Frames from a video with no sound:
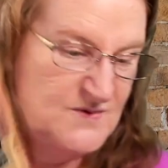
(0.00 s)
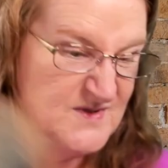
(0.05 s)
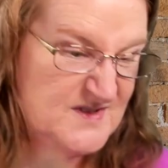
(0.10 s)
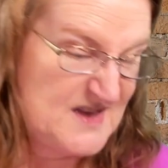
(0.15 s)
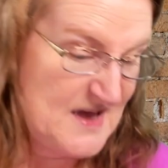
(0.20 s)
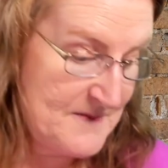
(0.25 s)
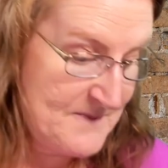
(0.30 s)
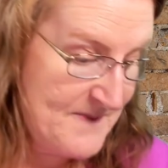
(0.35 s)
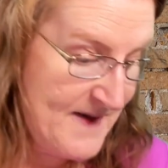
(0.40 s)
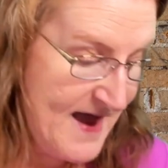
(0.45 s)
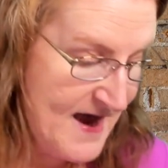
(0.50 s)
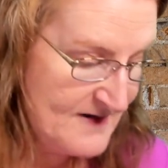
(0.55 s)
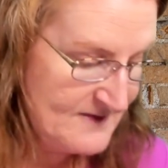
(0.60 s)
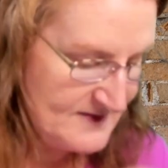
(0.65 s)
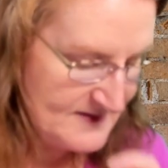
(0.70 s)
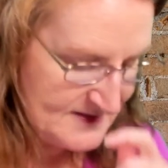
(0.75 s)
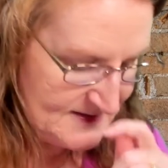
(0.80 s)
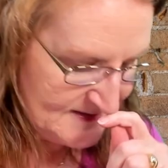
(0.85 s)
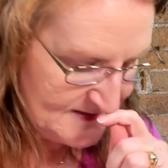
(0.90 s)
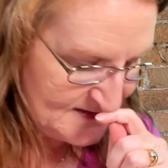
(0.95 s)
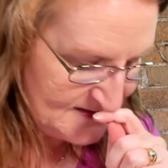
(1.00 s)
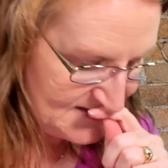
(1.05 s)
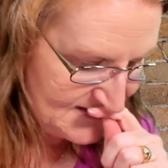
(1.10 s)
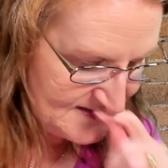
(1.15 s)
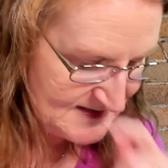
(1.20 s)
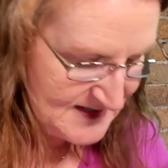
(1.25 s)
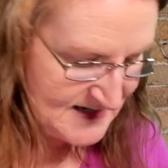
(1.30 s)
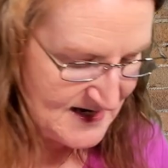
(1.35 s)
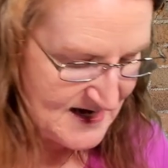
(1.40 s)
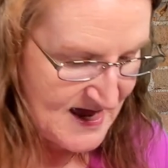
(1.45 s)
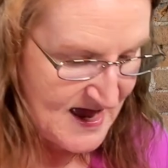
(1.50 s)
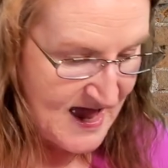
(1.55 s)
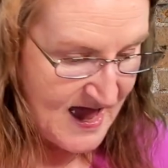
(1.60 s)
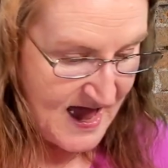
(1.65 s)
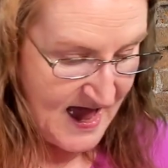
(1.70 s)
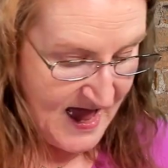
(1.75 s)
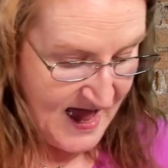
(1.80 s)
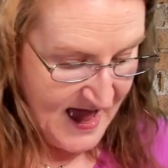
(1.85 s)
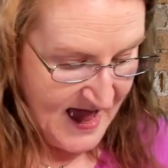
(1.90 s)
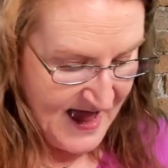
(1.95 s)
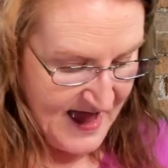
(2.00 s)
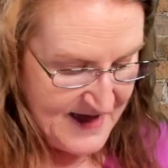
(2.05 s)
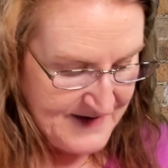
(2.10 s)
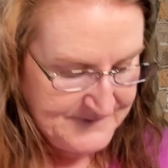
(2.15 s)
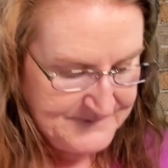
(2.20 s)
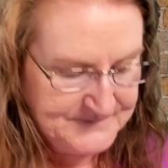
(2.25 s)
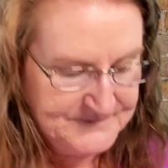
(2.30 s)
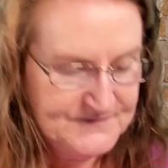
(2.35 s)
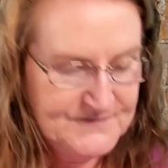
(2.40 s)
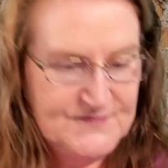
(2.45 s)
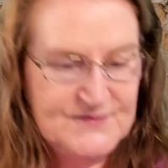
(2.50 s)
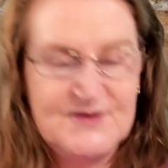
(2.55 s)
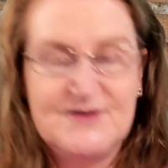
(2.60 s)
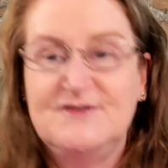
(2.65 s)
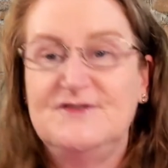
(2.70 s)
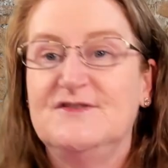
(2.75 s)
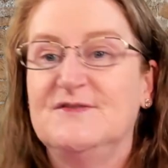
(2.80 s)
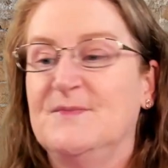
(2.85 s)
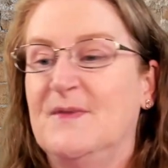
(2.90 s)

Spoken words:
was like Paris. For those of you that